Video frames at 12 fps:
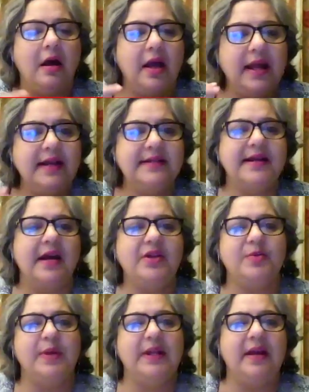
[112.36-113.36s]
in
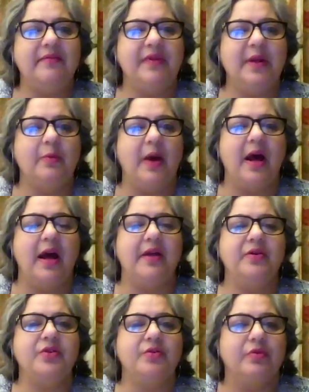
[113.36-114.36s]
touch with
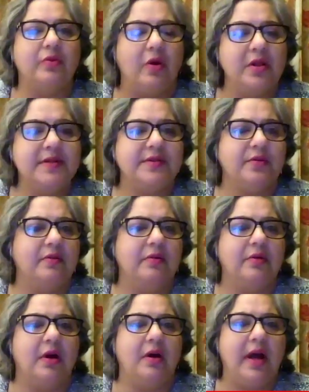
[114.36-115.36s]
everyone, to
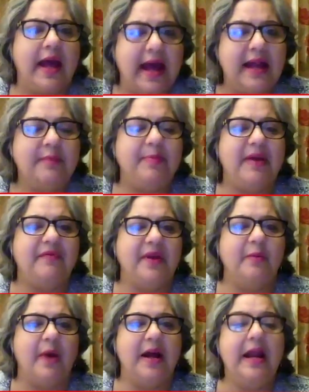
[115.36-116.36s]
also help
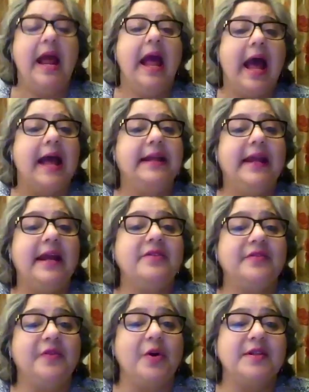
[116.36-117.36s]
everyone? And yet,
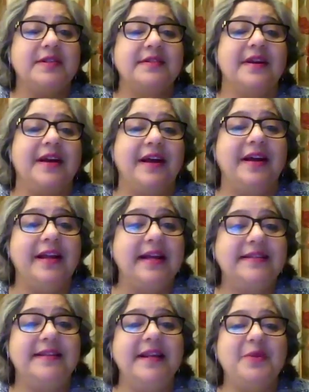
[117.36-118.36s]
of course,
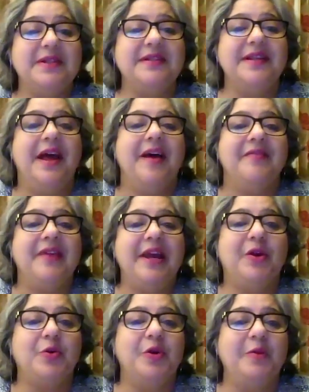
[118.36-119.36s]
yesterday it was
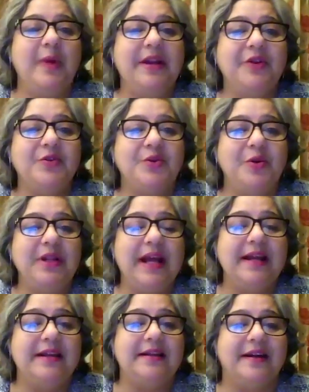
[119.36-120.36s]
very cool when you told
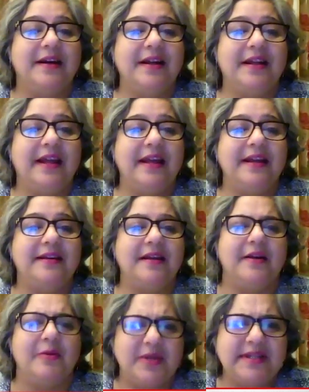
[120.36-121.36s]
that kid,
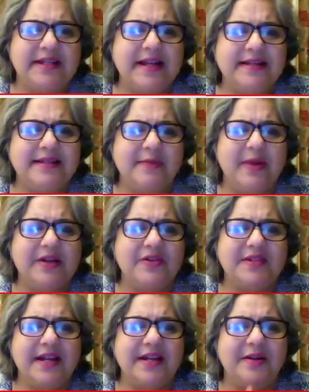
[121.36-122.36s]
was it yesterday when you
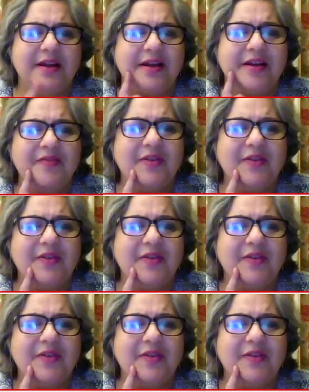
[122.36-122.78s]
said, if